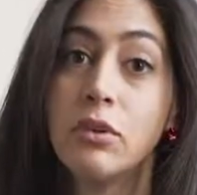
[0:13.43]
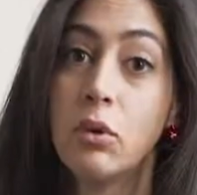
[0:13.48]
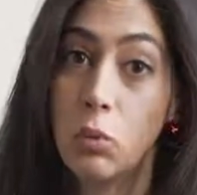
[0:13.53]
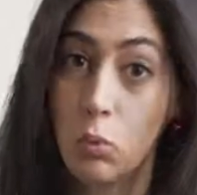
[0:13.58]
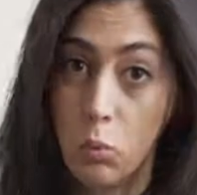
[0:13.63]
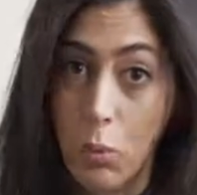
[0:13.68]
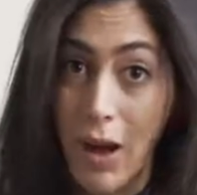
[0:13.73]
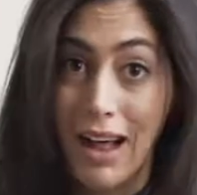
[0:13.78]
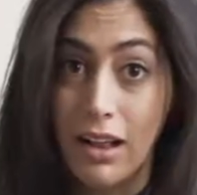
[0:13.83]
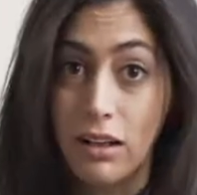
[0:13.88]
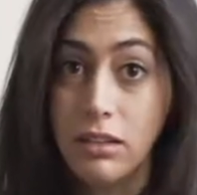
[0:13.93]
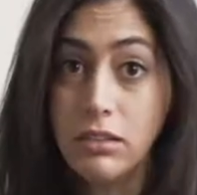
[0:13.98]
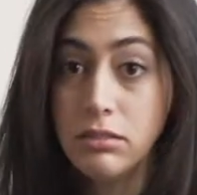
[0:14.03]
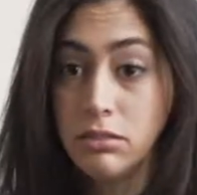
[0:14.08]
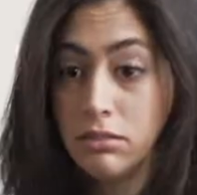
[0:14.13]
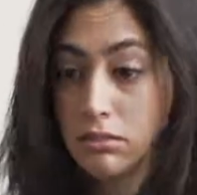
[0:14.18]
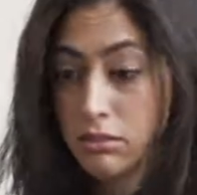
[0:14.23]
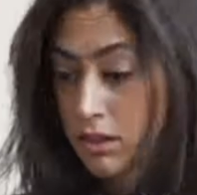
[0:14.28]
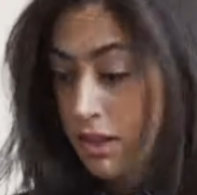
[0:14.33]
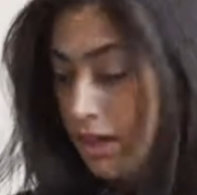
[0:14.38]
Well,
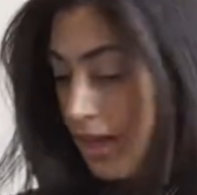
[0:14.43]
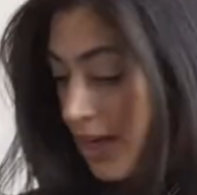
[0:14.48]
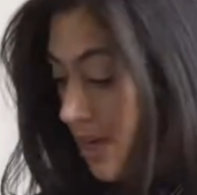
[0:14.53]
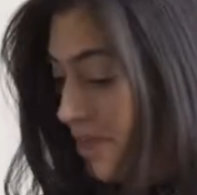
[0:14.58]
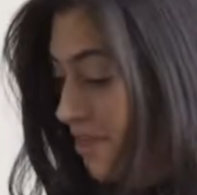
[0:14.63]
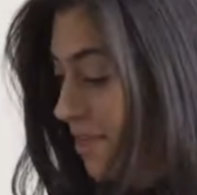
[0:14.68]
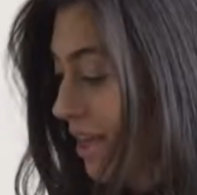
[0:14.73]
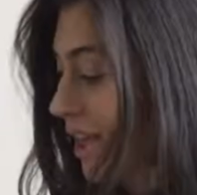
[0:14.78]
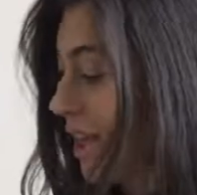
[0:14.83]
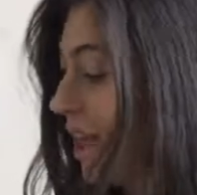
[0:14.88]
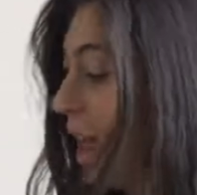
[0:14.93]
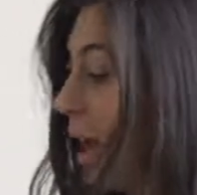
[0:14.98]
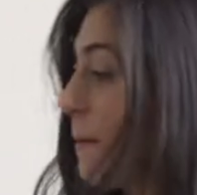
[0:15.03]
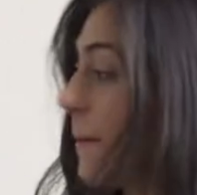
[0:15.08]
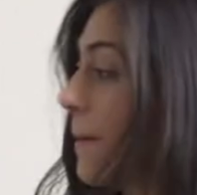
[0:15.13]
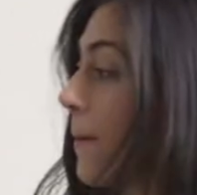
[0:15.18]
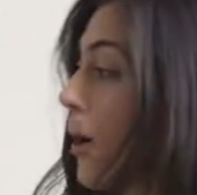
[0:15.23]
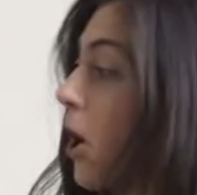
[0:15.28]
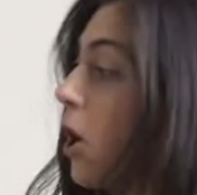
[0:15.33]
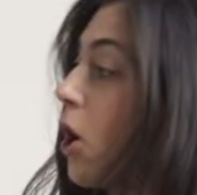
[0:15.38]
they
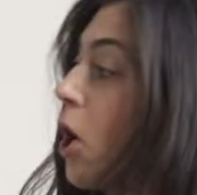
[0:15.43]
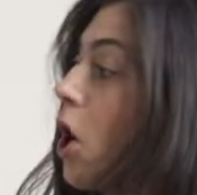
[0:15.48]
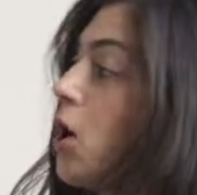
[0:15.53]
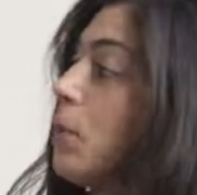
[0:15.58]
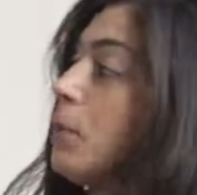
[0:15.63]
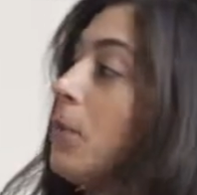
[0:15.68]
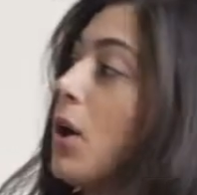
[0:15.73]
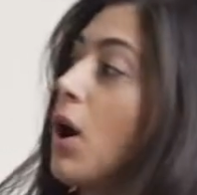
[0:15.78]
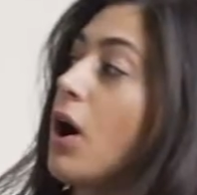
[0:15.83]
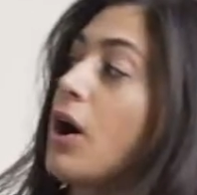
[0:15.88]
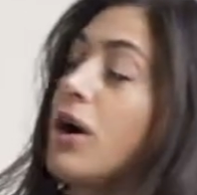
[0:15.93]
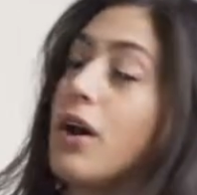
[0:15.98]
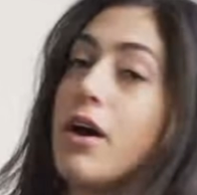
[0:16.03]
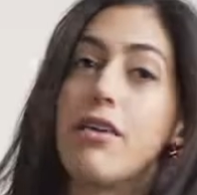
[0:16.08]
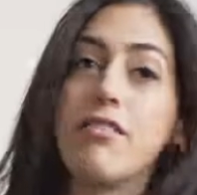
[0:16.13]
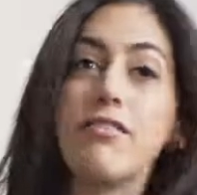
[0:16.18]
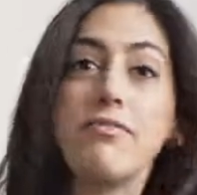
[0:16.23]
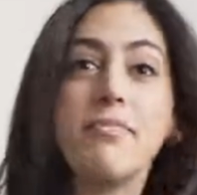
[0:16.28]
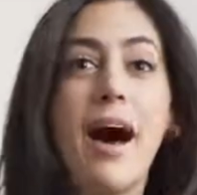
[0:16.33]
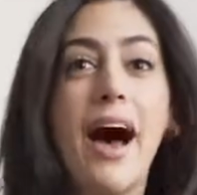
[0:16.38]
are all part
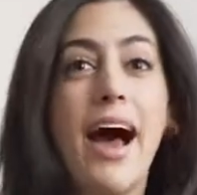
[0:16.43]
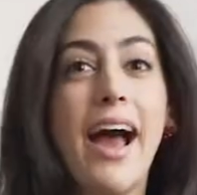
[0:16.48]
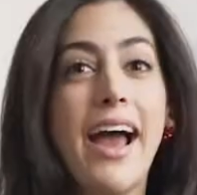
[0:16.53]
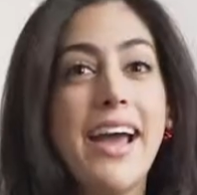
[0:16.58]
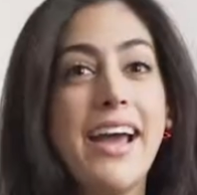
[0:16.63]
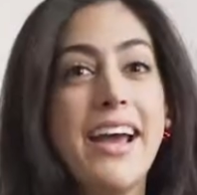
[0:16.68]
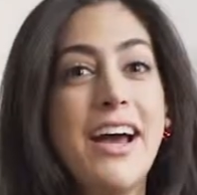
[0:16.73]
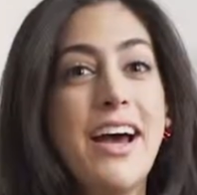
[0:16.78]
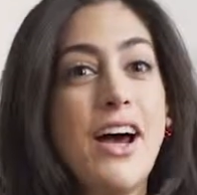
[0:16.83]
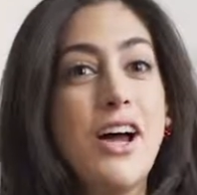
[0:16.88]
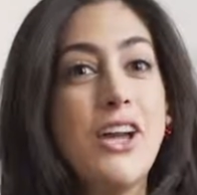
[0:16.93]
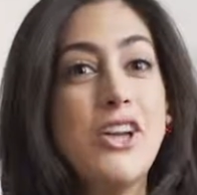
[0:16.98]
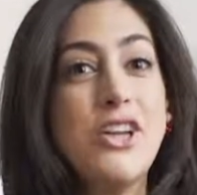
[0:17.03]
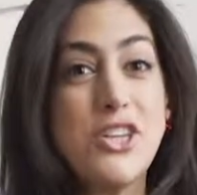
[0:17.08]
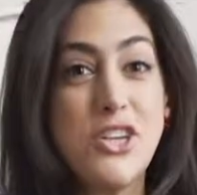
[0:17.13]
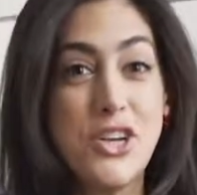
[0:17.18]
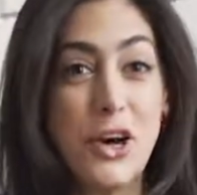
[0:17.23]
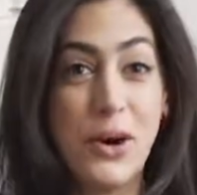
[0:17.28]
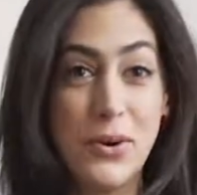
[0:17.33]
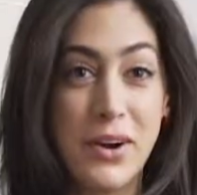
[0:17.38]
of my
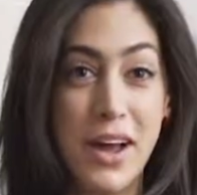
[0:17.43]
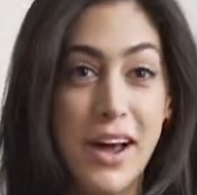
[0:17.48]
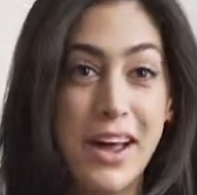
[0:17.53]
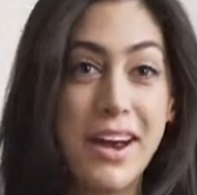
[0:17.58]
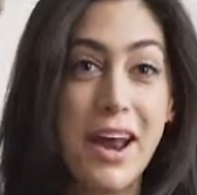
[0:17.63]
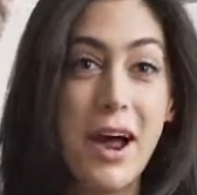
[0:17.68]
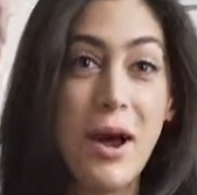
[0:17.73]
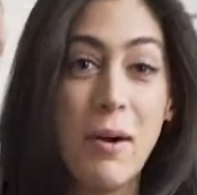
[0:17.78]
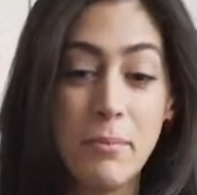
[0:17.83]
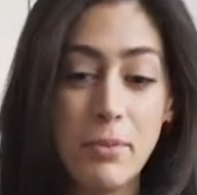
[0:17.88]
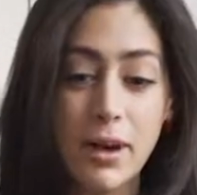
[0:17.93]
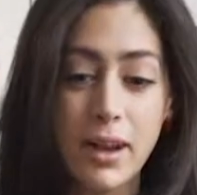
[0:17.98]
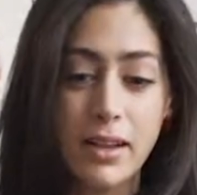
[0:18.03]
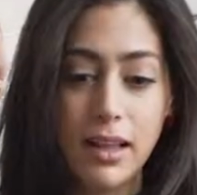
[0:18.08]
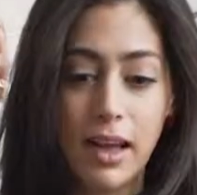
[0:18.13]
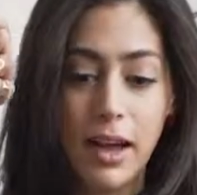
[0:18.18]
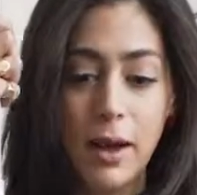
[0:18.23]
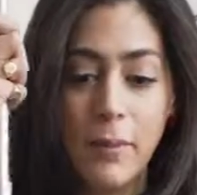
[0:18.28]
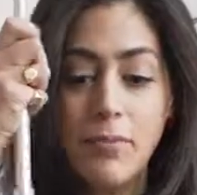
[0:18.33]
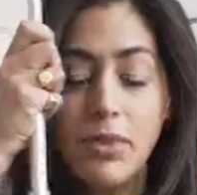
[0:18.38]
donut
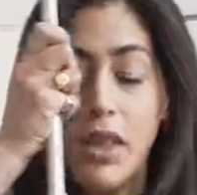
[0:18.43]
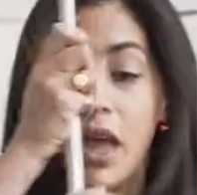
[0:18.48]
umbrella.